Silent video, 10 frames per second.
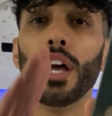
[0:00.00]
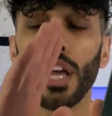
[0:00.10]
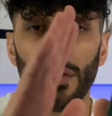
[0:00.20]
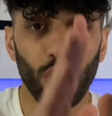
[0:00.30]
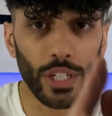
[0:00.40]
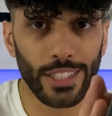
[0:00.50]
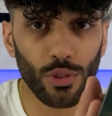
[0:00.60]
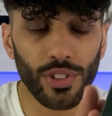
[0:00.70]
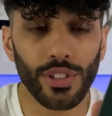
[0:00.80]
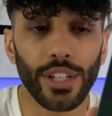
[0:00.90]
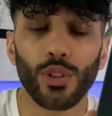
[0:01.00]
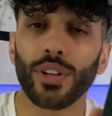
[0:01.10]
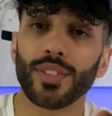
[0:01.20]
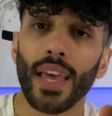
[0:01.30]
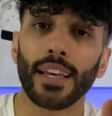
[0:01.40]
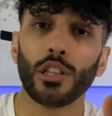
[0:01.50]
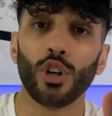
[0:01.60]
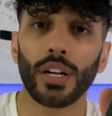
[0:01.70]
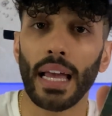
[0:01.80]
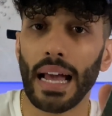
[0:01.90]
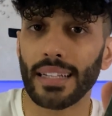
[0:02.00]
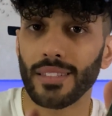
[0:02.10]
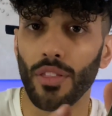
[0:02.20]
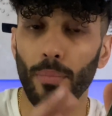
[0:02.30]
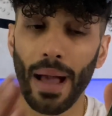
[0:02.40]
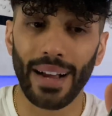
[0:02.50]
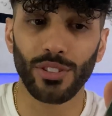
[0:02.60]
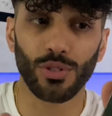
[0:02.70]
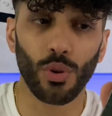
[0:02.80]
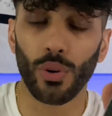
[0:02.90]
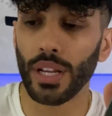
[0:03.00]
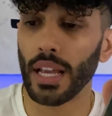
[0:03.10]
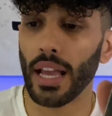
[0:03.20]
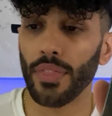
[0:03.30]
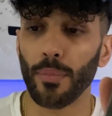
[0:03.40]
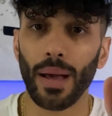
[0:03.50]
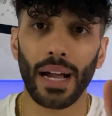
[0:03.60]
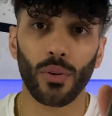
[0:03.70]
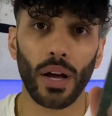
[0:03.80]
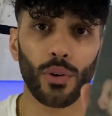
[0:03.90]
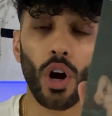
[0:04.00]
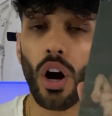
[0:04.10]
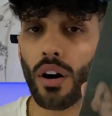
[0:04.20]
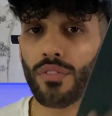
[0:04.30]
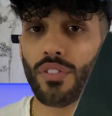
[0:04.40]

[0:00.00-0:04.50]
if you're interested, you could take a look at the backstory and the background of